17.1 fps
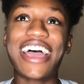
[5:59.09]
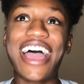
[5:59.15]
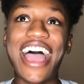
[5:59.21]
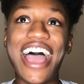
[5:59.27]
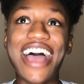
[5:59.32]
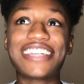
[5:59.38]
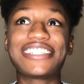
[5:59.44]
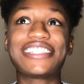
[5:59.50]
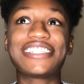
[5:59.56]

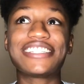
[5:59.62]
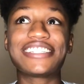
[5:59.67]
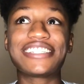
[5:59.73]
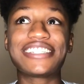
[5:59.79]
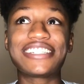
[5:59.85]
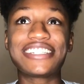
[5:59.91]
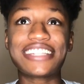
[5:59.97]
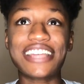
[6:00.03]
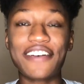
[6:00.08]
has
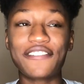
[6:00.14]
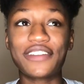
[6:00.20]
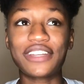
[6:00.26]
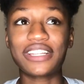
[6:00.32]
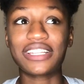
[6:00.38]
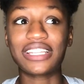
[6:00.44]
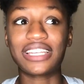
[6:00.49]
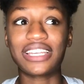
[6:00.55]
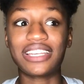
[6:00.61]

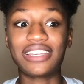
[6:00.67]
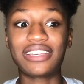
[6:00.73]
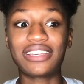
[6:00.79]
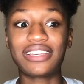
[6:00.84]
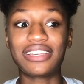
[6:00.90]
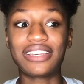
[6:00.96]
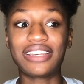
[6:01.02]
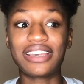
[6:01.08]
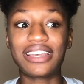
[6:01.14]
definitely
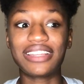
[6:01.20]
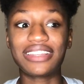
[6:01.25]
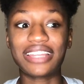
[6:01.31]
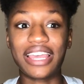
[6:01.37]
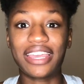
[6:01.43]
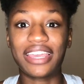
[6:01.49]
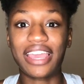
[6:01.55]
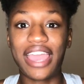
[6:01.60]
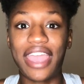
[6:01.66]

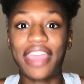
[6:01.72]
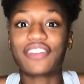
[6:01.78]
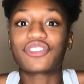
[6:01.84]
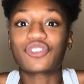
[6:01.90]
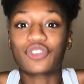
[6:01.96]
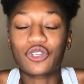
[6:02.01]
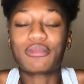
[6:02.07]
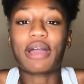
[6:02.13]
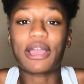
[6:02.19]
like
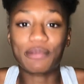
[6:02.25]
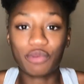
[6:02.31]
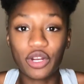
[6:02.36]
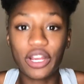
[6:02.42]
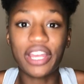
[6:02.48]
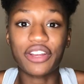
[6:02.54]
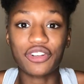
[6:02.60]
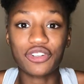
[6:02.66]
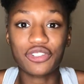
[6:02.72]
answered my
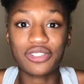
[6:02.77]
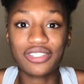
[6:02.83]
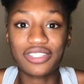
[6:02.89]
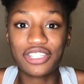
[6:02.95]
prayers,